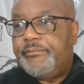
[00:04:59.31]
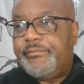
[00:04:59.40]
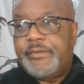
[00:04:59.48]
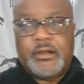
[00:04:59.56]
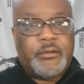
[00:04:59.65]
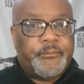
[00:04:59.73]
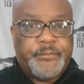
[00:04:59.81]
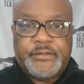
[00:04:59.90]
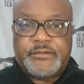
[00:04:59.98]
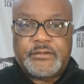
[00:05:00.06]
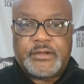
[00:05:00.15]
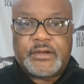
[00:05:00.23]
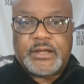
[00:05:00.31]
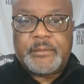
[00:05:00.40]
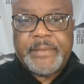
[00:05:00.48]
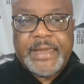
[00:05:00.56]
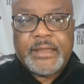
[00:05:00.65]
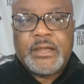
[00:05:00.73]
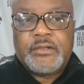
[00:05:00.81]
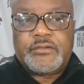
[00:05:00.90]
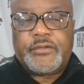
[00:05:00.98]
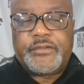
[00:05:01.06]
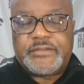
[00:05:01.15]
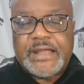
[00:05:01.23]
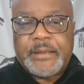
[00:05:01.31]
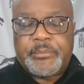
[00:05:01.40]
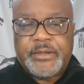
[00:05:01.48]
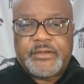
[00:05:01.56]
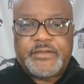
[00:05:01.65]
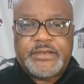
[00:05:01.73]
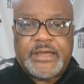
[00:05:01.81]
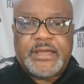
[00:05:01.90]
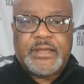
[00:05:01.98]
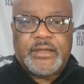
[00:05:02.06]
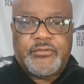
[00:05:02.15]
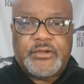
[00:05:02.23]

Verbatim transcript: you know this is going to come back so the stock pick of the day if